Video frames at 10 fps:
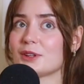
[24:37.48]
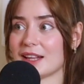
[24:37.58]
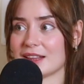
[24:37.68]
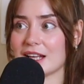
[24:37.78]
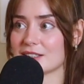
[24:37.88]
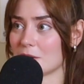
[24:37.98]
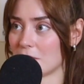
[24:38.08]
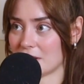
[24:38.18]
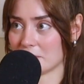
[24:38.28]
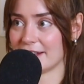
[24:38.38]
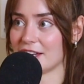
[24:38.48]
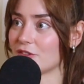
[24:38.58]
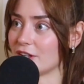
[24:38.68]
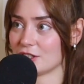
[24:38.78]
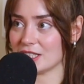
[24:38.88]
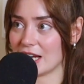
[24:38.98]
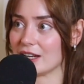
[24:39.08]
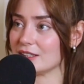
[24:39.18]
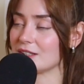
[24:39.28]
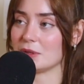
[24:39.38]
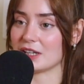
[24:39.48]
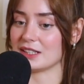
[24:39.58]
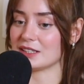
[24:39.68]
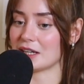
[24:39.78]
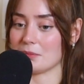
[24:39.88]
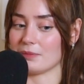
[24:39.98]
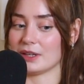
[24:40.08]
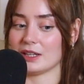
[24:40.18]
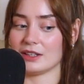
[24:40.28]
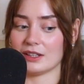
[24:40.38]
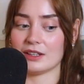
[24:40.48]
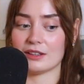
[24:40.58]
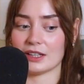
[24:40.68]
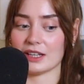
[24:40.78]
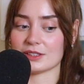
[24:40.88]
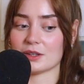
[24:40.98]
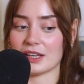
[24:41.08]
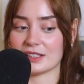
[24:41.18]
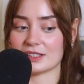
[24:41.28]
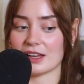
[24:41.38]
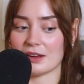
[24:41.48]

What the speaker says: glad that someone in my life understands because it's